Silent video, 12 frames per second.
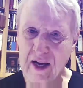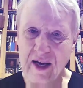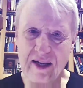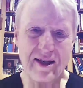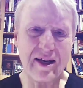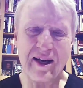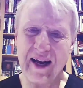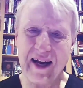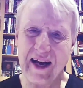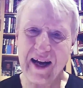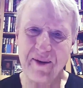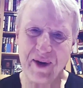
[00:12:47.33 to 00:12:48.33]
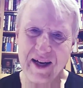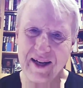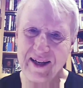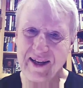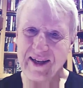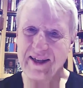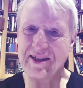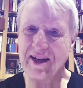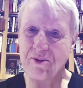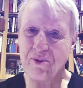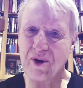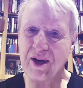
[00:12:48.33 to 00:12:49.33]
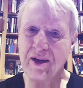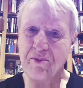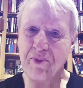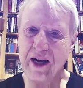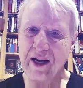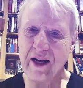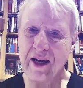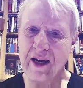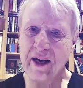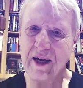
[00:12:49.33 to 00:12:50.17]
I said, no, he said, where are your buddies?